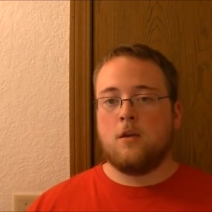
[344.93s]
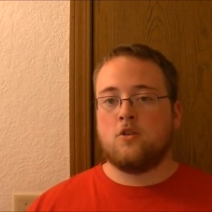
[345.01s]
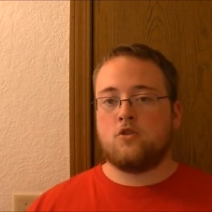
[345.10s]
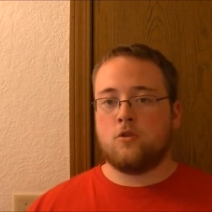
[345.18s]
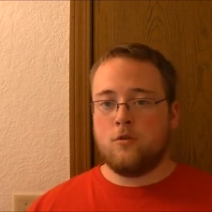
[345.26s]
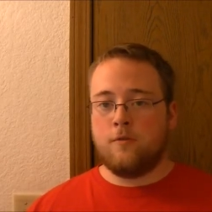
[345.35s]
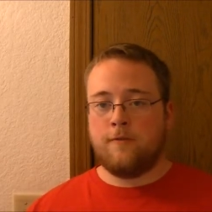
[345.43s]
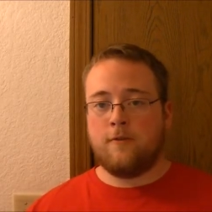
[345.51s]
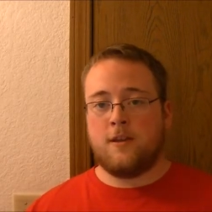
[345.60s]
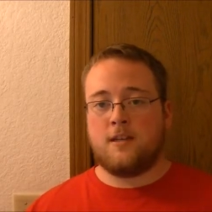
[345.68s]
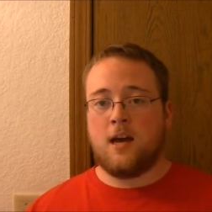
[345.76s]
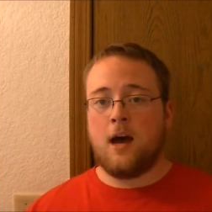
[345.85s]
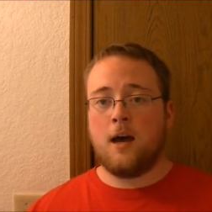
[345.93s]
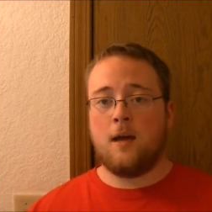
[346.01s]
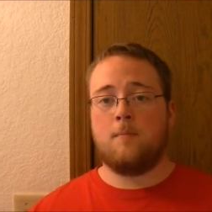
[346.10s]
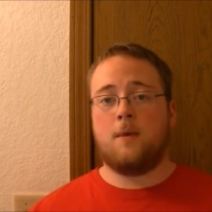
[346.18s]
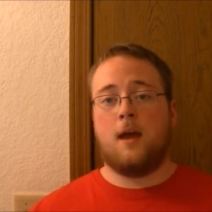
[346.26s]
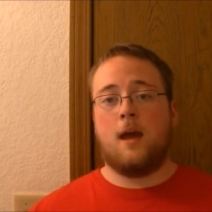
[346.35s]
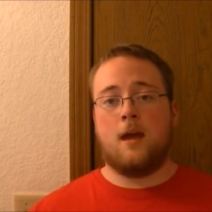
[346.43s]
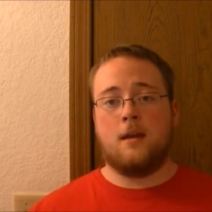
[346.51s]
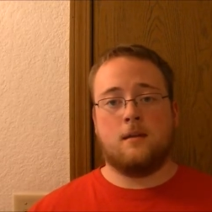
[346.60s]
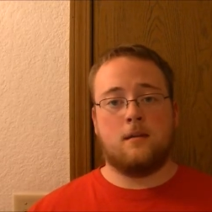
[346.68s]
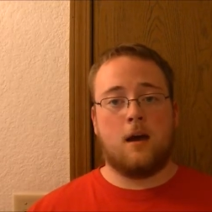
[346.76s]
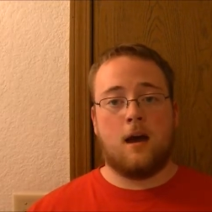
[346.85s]
true for the time,
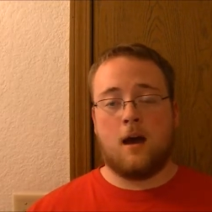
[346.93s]
and